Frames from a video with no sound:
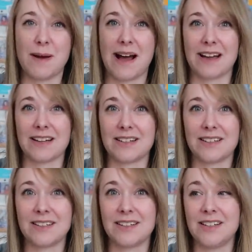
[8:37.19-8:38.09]

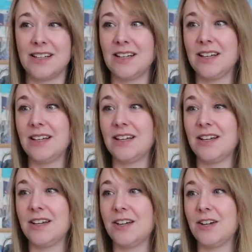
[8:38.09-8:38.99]
back
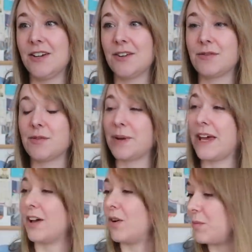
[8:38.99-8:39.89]
from
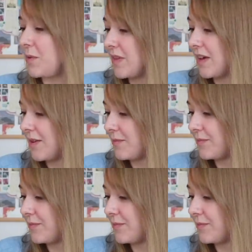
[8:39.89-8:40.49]
getting on with it.